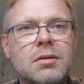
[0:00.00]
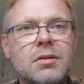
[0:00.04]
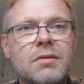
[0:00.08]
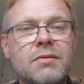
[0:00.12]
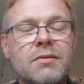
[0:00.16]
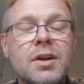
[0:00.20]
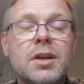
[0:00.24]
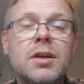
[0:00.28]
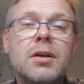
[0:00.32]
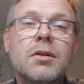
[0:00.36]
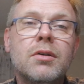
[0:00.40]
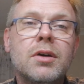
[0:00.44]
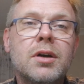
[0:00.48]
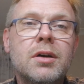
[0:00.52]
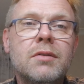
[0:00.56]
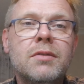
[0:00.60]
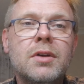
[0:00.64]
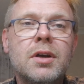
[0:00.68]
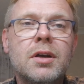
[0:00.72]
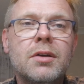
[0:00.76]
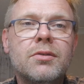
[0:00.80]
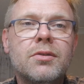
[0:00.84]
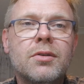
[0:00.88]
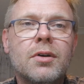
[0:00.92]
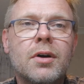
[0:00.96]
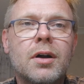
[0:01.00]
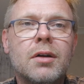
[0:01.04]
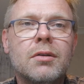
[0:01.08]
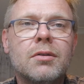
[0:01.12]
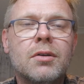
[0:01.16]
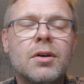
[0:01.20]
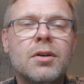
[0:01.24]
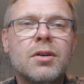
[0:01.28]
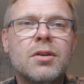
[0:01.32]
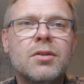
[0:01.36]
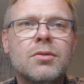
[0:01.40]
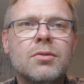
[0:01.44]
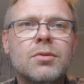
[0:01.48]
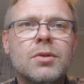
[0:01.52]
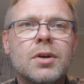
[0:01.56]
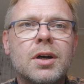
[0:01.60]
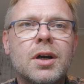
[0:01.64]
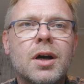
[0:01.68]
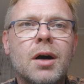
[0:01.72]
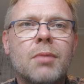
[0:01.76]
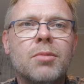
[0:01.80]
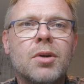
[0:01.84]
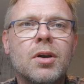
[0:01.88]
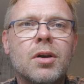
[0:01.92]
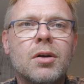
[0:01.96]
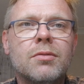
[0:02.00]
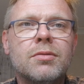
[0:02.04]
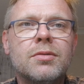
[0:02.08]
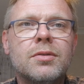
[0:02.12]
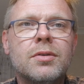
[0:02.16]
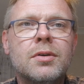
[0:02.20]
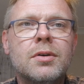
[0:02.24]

video evening, so I'm gonna do a couple of